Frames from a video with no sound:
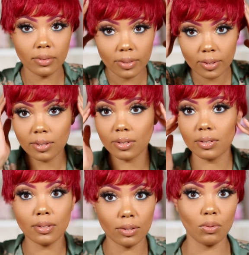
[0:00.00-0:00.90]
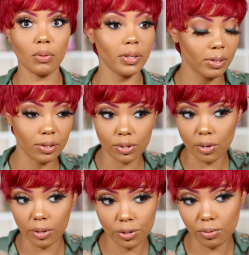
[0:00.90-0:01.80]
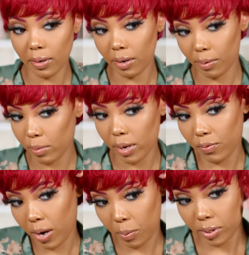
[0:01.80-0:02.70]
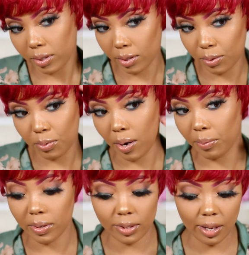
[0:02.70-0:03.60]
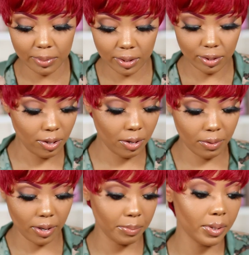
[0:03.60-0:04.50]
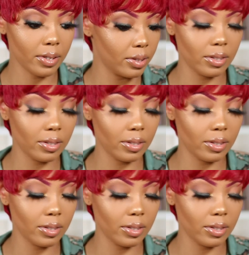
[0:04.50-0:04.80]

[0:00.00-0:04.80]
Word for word: This is going to discourage you. Like, if I wasn't who I was, I would start crying because